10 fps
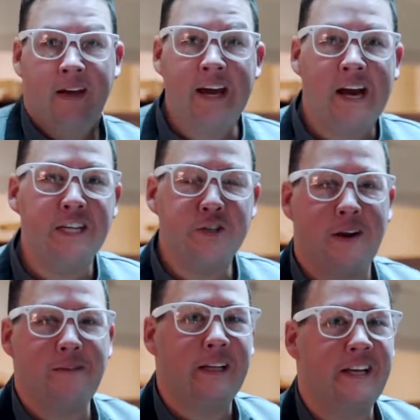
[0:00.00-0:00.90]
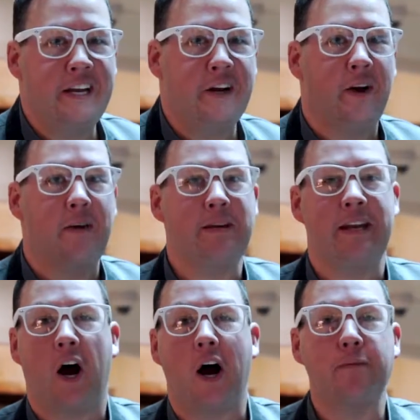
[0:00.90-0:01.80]
Hey guys, Graham Elliot here. I'm
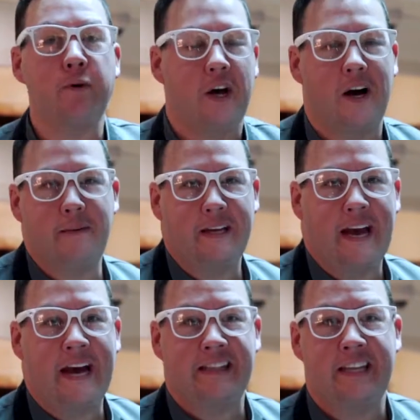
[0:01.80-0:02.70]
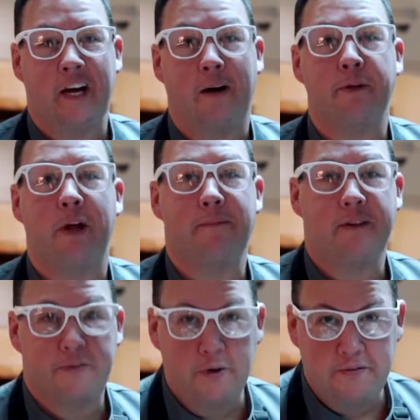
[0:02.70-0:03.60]
in Abu Dhabi at the Abu Dhabi
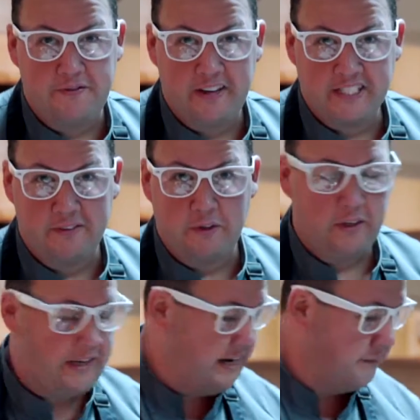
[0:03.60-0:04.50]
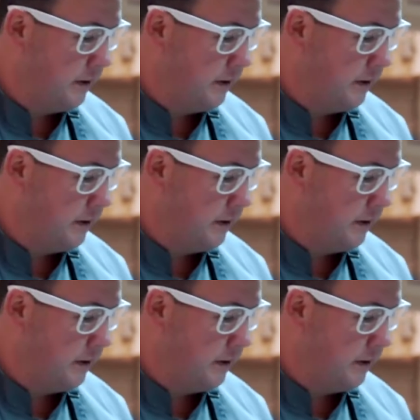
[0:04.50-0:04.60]
Food Festival, and